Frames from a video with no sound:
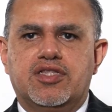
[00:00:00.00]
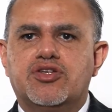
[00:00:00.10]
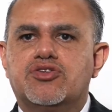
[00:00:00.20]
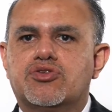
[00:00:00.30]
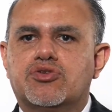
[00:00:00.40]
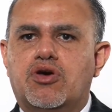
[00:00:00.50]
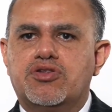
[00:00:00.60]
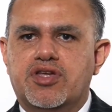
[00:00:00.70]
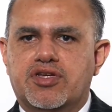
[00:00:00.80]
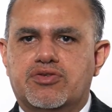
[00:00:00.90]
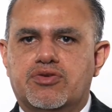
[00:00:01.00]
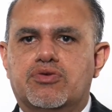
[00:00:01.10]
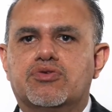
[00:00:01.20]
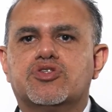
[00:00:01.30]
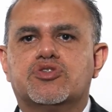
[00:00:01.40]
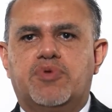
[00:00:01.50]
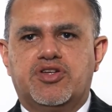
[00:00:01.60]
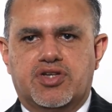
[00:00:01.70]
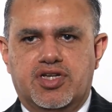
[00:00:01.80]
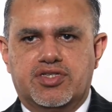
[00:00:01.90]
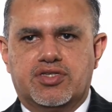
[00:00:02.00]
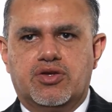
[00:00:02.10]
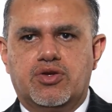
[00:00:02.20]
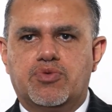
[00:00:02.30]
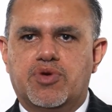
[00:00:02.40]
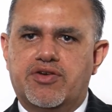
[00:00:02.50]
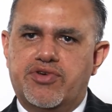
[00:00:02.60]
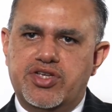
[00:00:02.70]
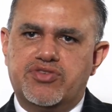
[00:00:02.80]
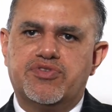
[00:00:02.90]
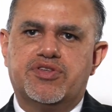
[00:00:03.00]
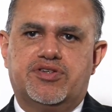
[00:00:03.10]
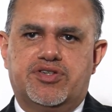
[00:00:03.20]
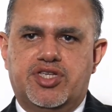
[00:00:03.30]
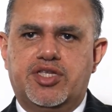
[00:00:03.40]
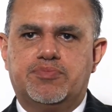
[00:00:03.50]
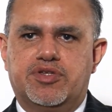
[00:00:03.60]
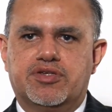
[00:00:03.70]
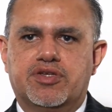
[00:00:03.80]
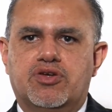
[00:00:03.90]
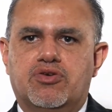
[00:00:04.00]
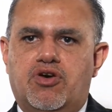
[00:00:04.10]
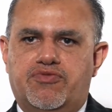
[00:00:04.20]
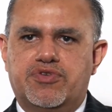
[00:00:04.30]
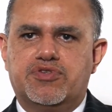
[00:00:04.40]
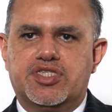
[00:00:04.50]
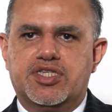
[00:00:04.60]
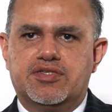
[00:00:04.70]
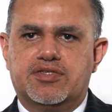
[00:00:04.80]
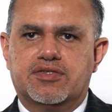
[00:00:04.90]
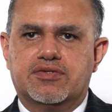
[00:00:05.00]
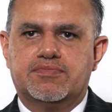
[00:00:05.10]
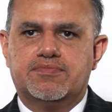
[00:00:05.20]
then you should contact your specialist who will arrange further assessment of your disease.